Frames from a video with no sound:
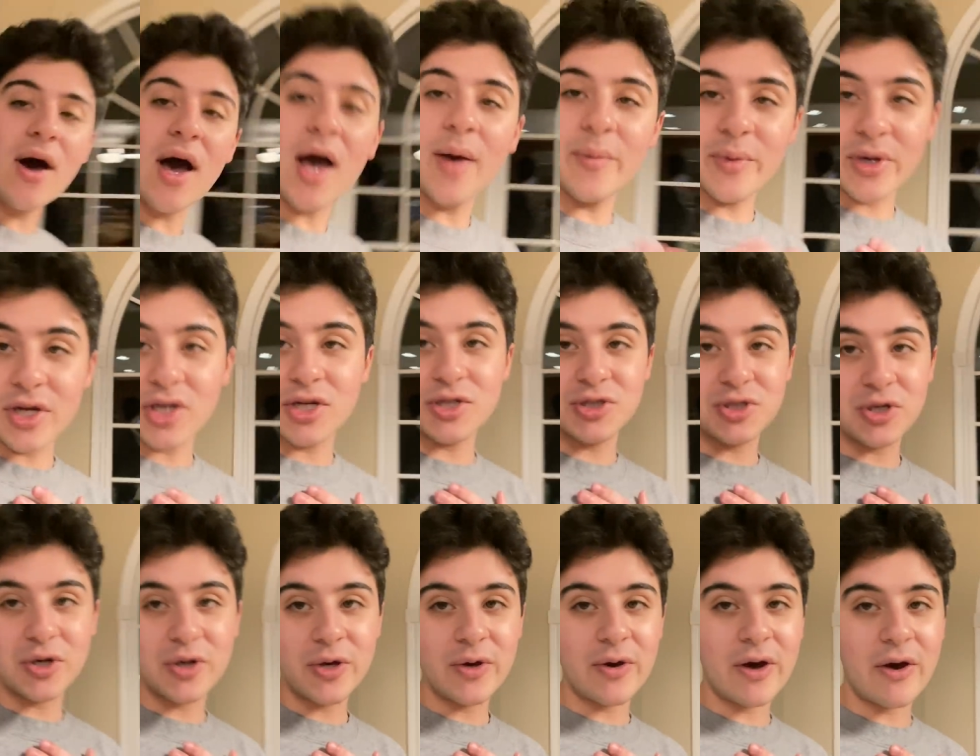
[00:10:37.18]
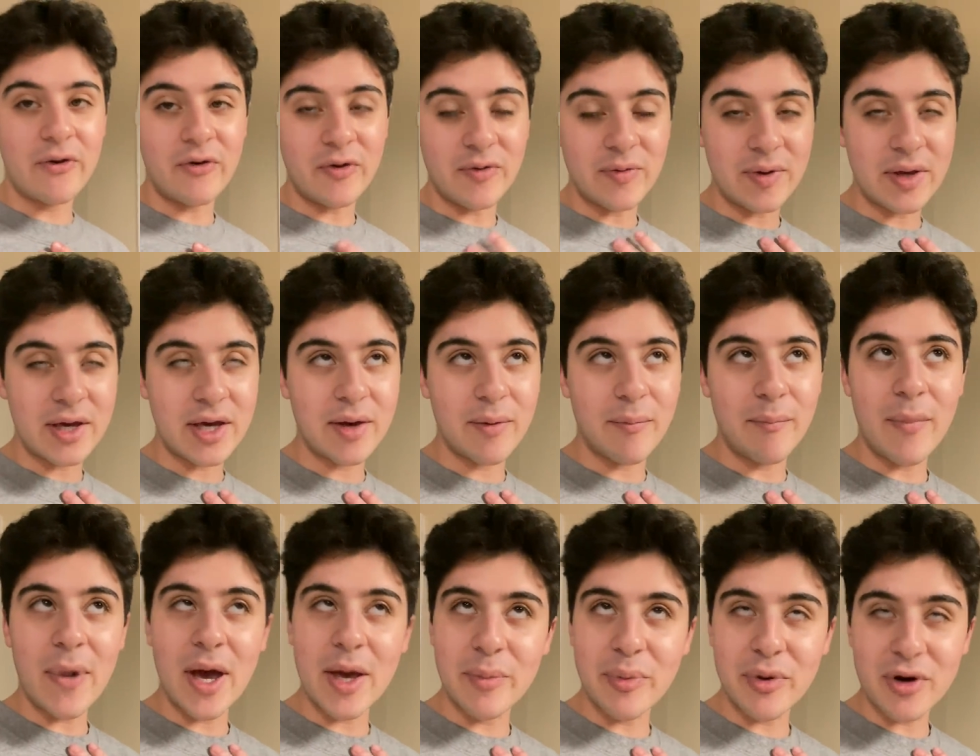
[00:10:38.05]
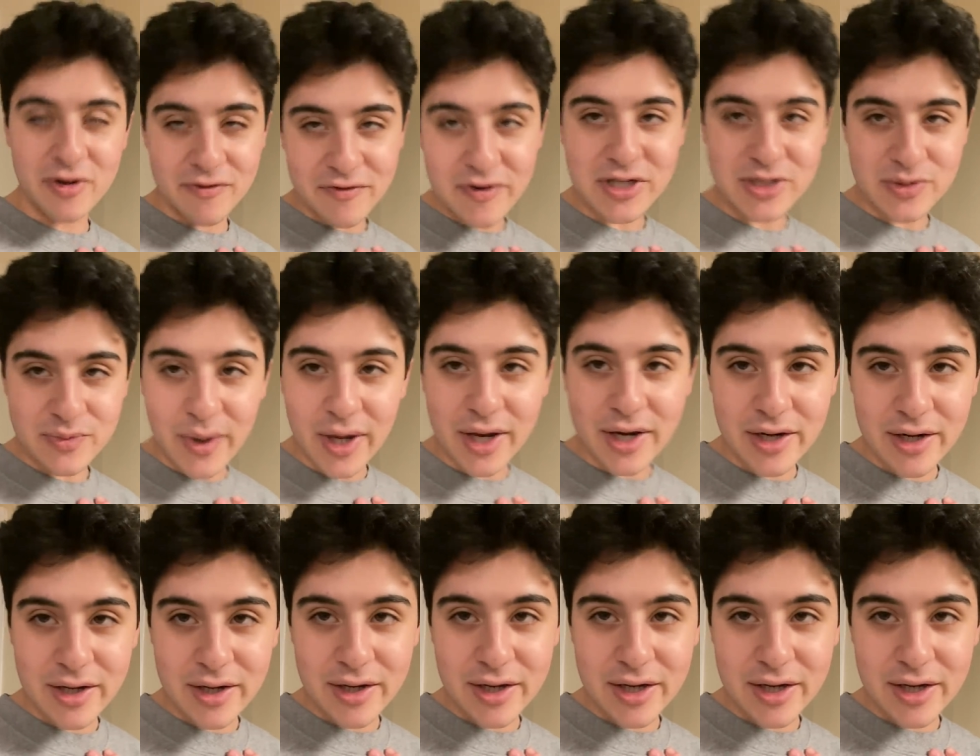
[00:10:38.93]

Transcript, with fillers: I'm gonna show you how I make my perfect one,